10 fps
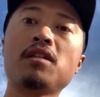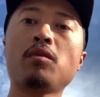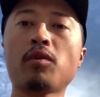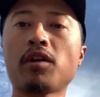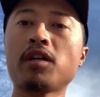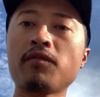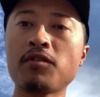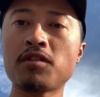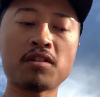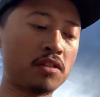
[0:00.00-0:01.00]
what our
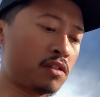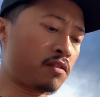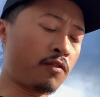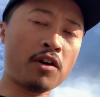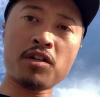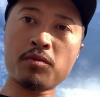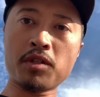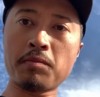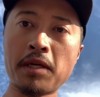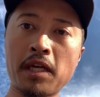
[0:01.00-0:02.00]
differences is as far as what's
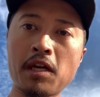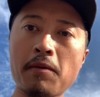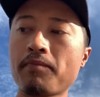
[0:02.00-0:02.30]
picking up.